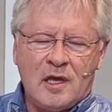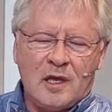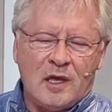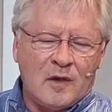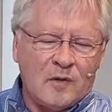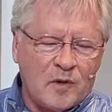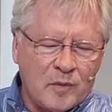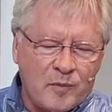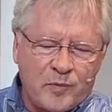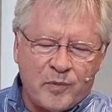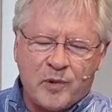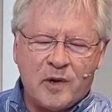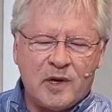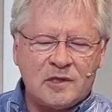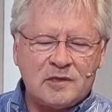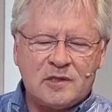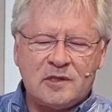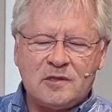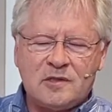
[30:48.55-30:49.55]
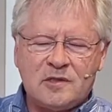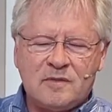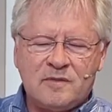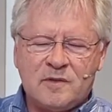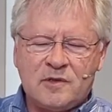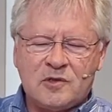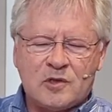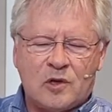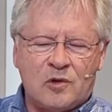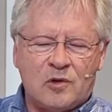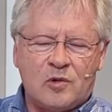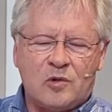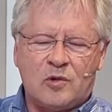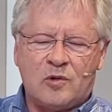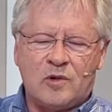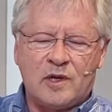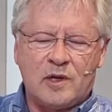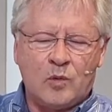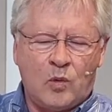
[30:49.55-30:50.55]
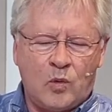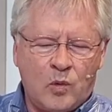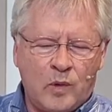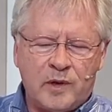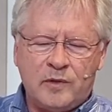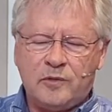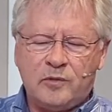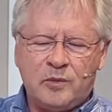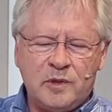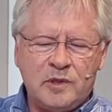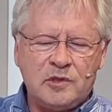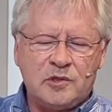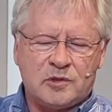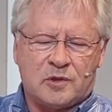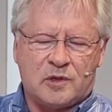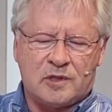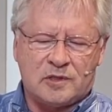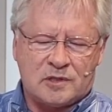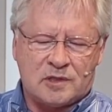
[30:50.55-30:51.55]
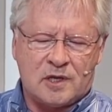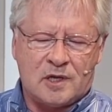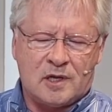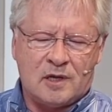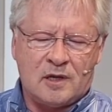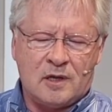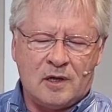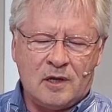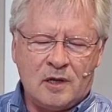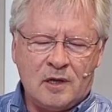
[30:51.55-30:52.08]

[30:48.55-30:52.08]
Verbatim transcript: in the presence of his glory with rejoicing